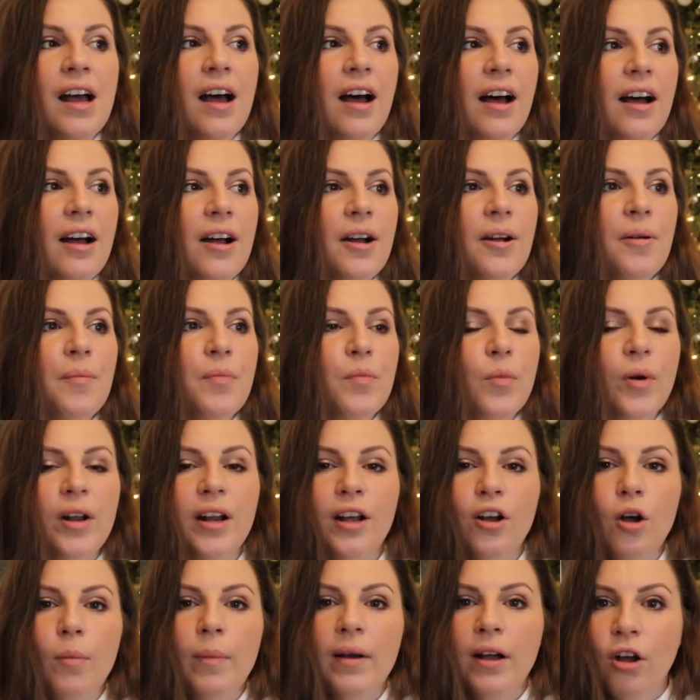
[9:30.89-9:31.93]
When
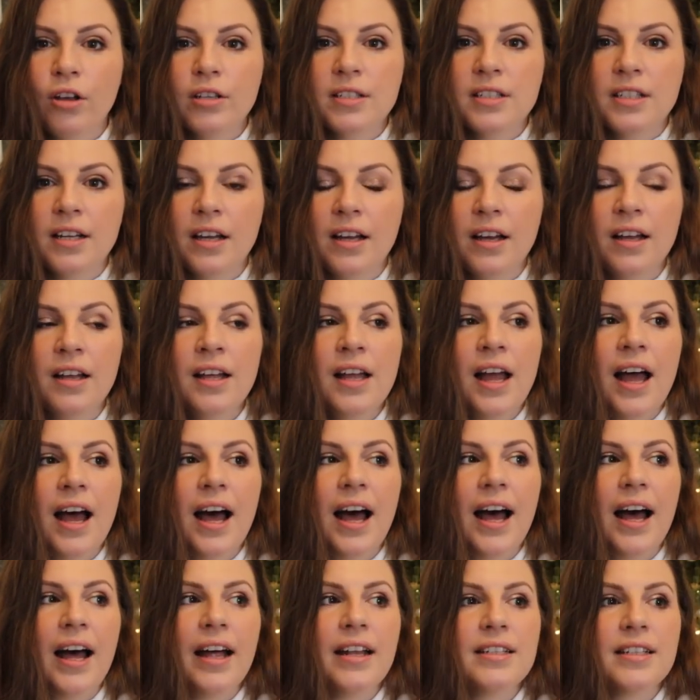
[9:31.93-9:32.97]
I got my Costa
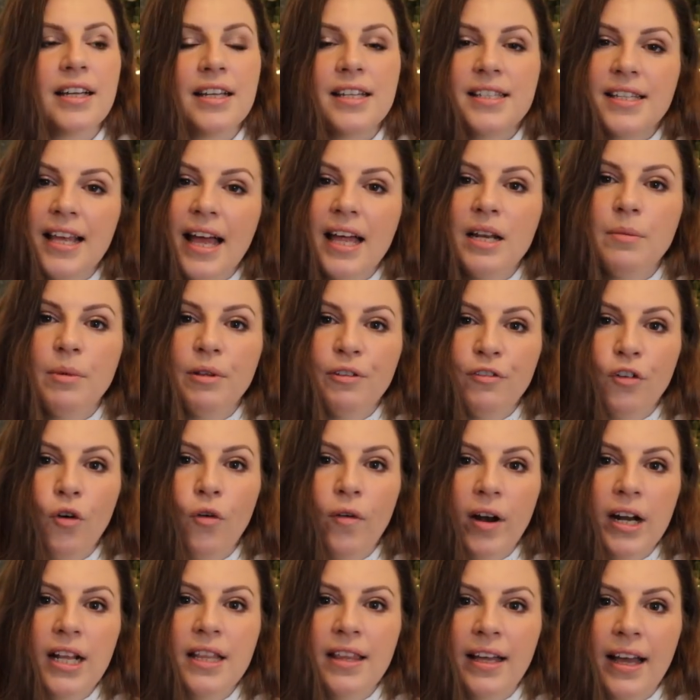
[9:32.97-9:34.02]
and I said
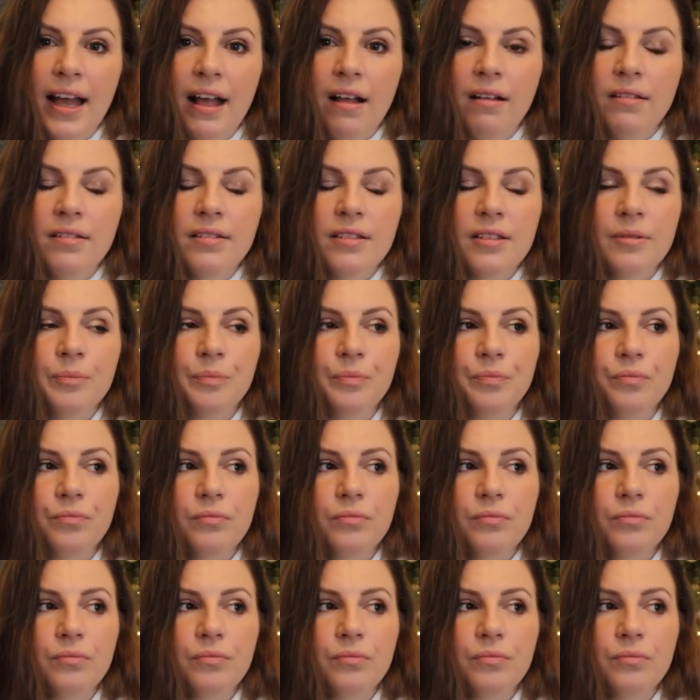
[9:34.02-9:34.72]
before anything else,